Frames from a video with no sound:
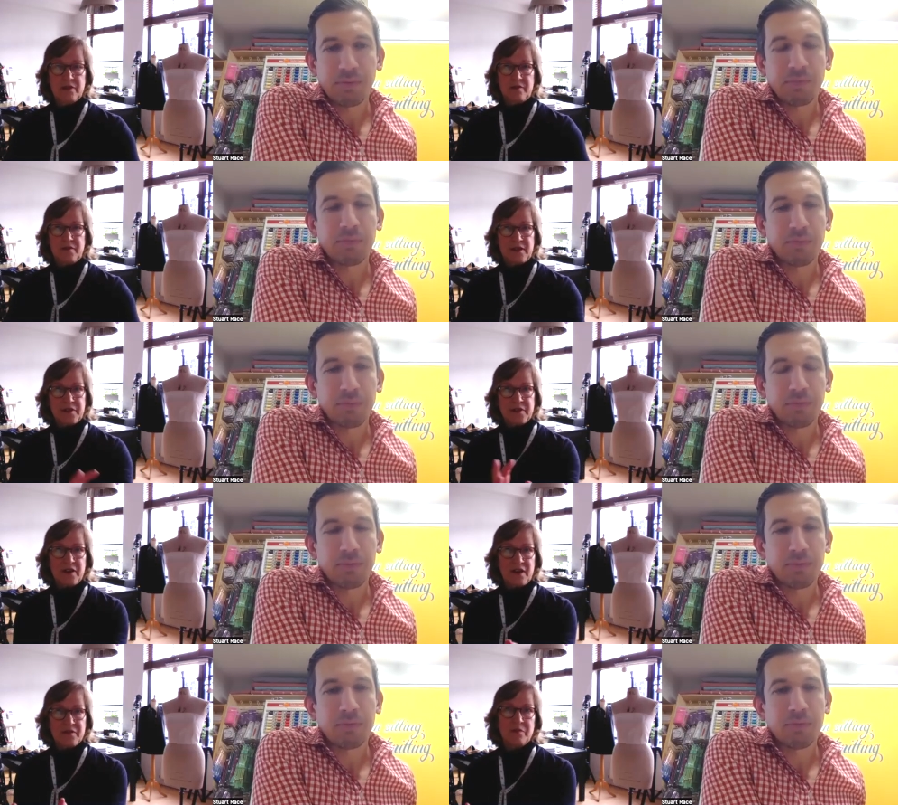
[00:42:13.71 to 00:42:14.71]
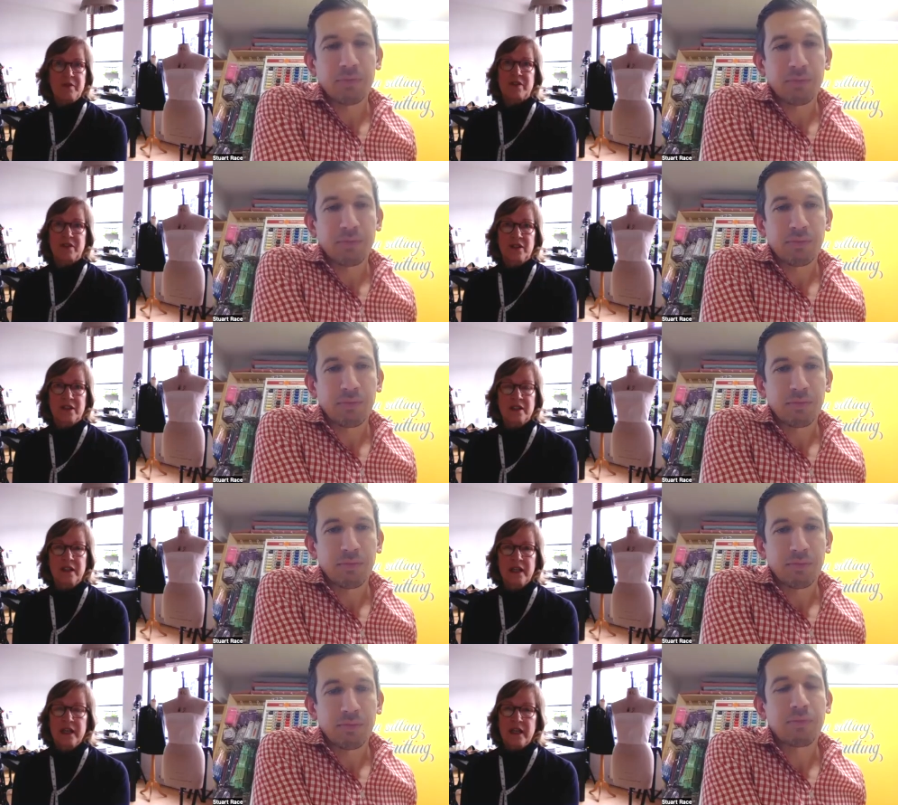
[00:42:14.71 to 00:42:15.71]
Speaker 1: the flutter cuffs we saw
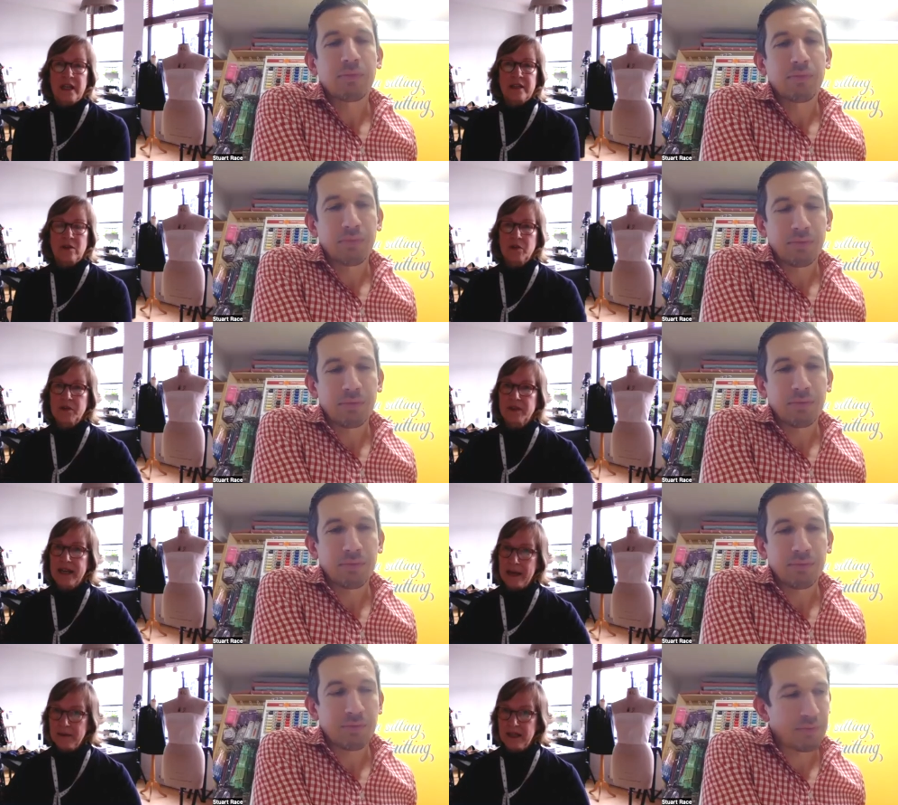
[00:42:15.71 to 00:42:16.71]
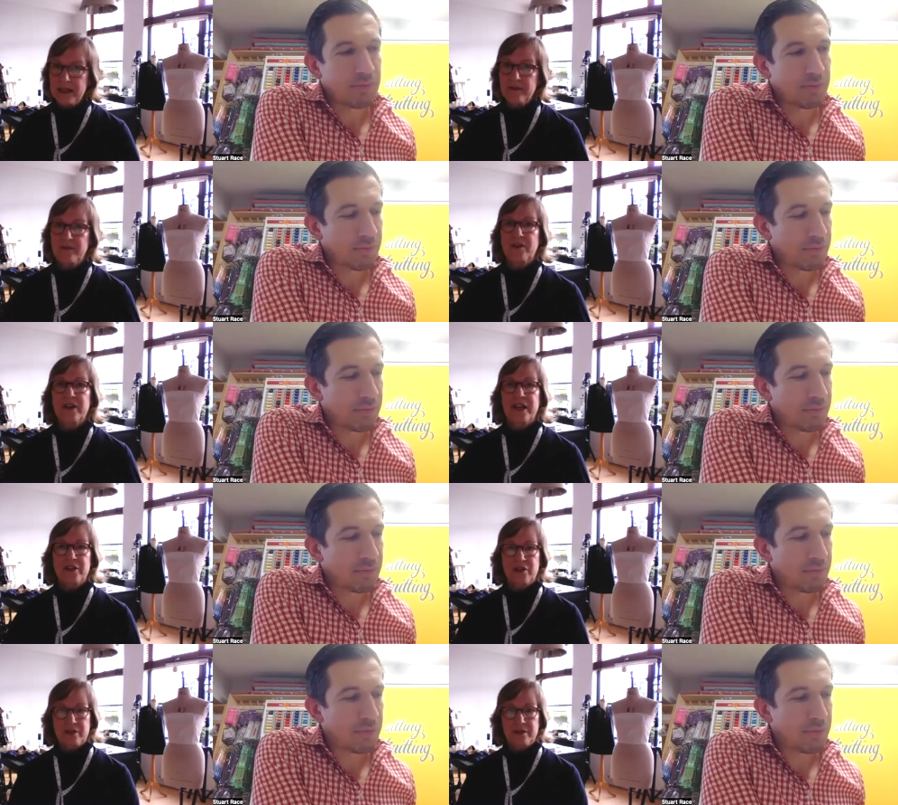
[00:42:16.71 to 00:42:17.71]
and then also the hemline
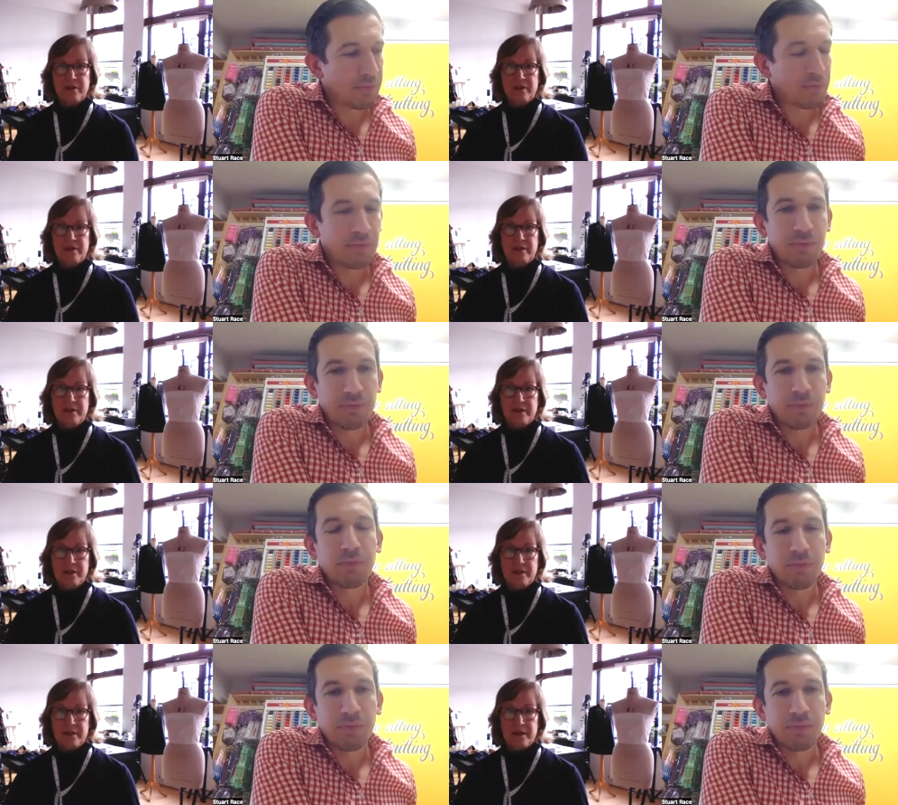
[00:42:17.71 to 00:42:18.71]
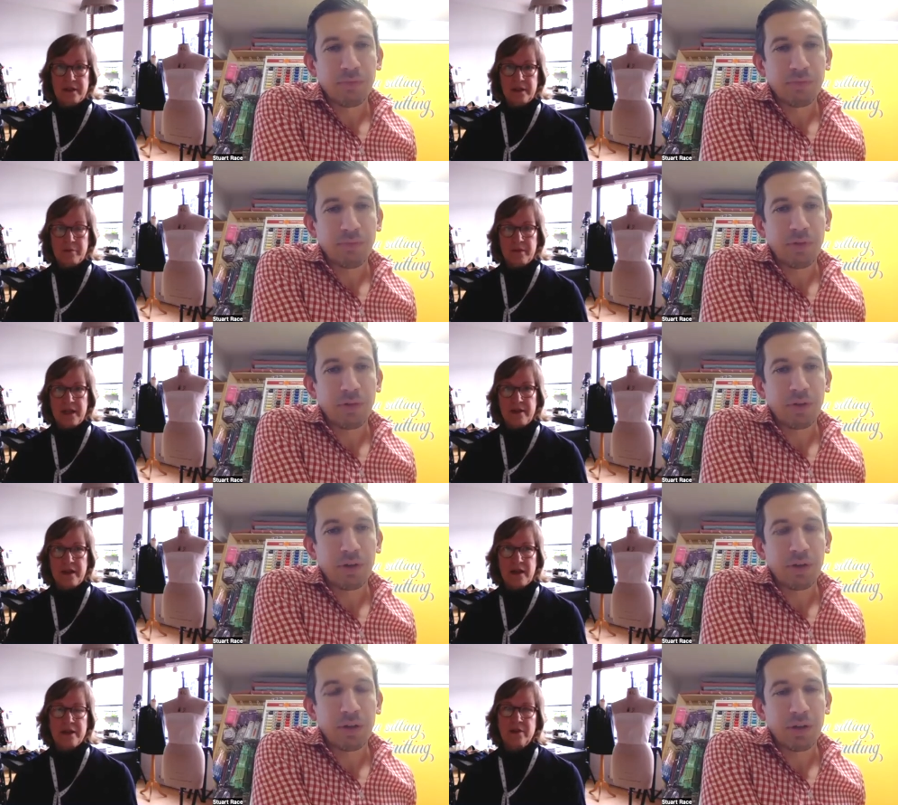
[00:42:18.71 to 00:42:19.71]
variation um, and
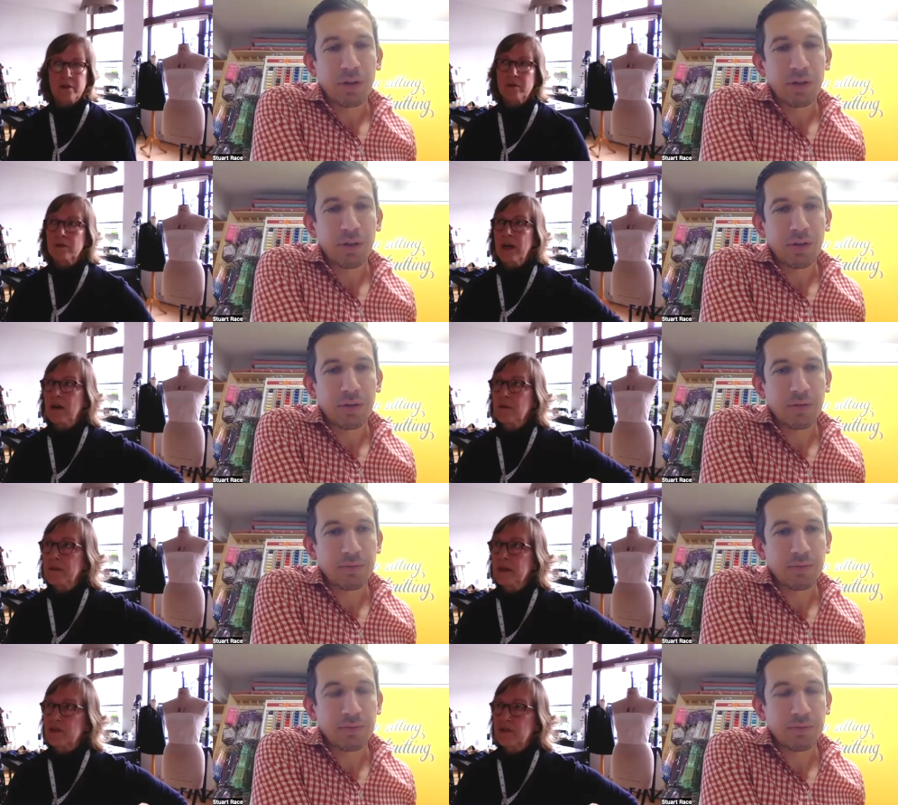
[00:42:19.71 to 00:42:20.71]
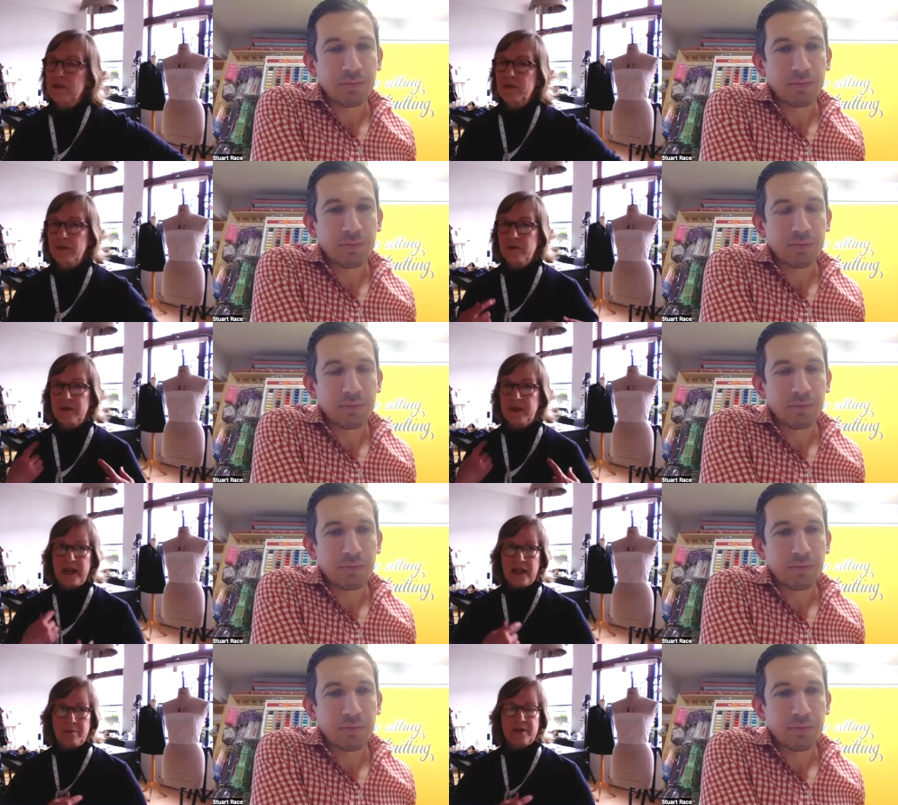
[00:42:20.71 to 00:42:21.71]
then I don't know how much control they
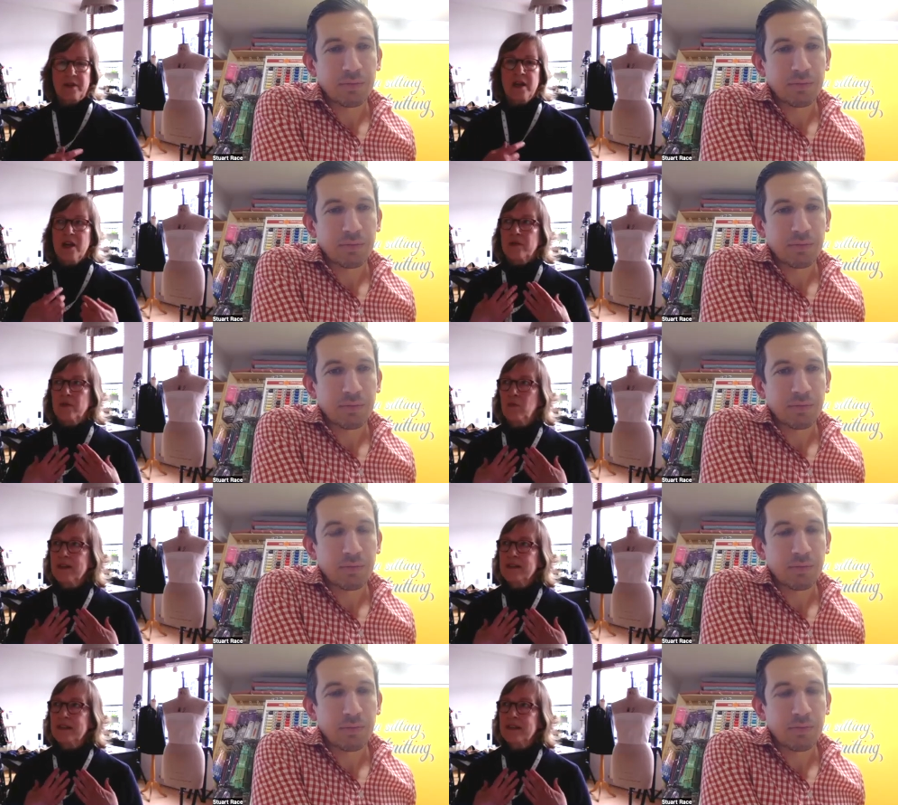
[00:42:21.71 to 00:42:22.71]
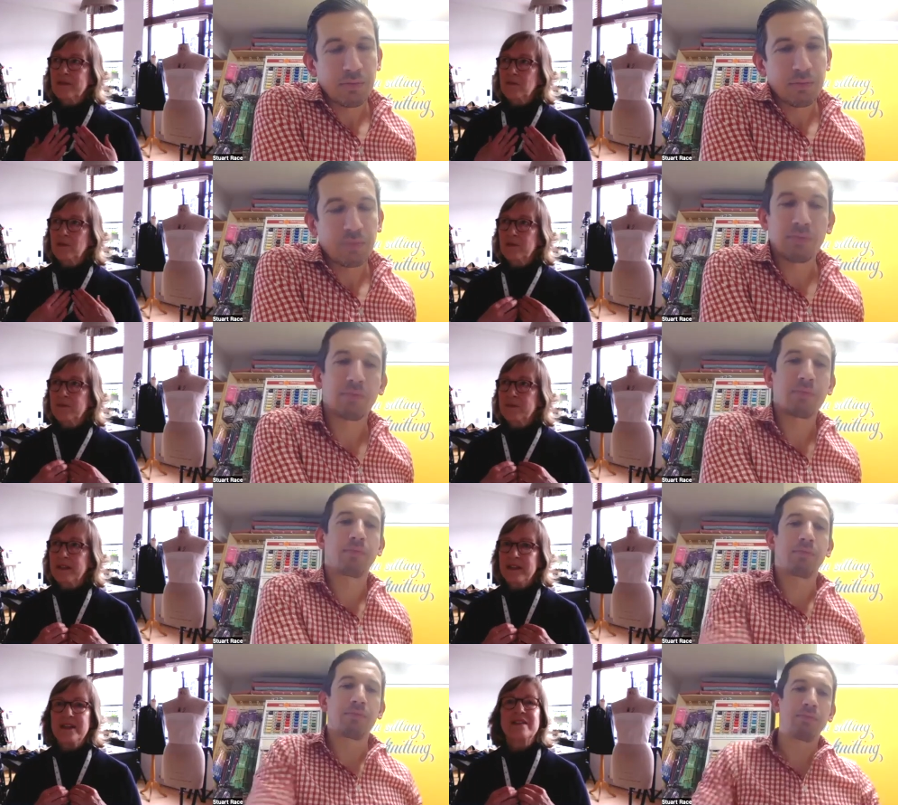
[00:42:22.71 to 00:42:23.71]
had, but the, the ones that were
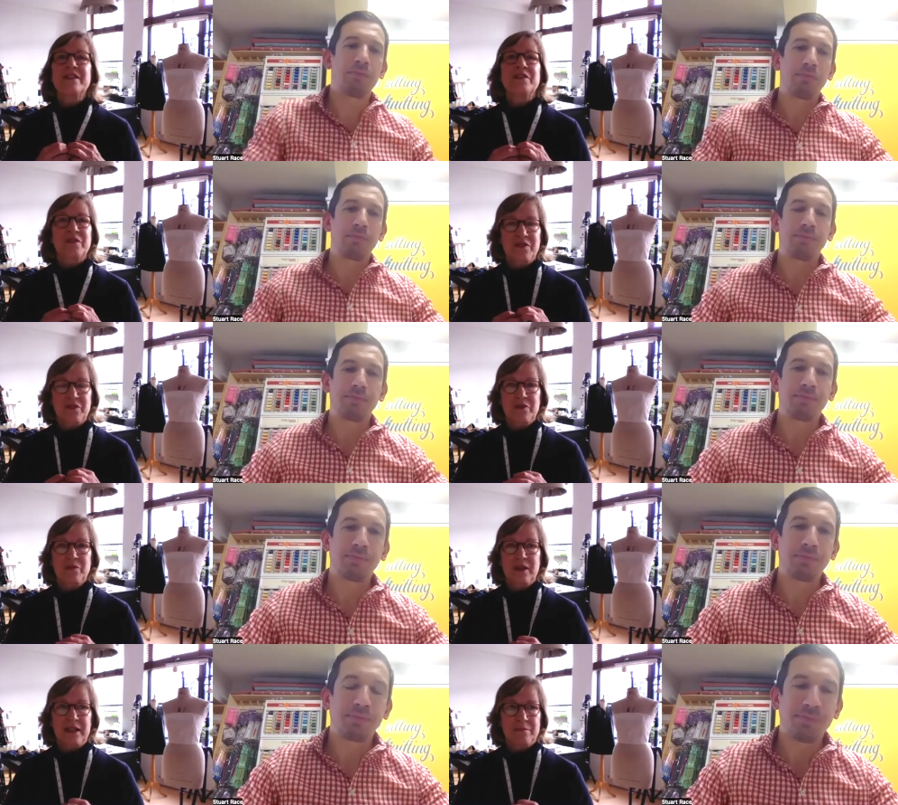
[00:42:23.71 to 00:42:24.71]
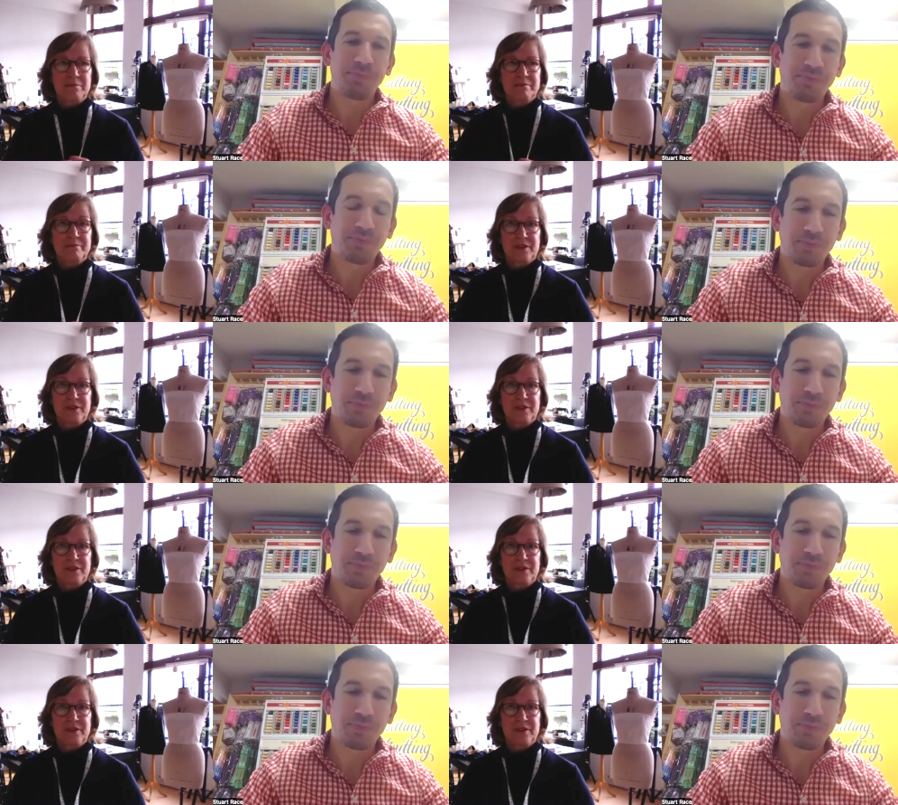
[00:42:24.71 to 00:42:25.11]
easier to, um,